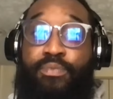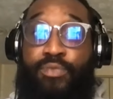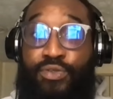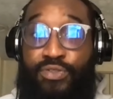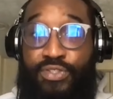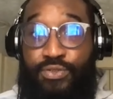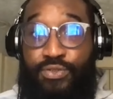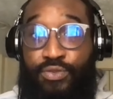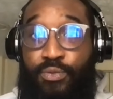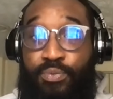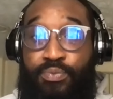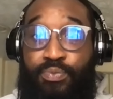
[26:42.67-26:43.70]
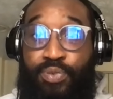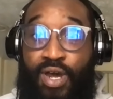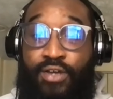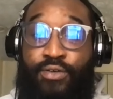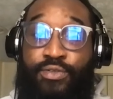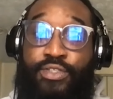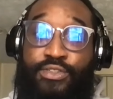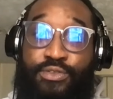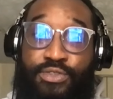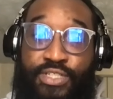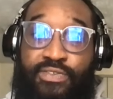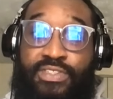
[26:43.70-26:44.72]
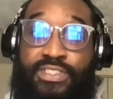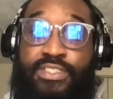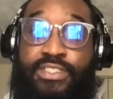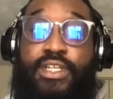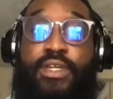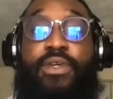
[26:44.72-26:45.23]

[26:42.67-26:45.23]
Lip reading: uses on the part on digital services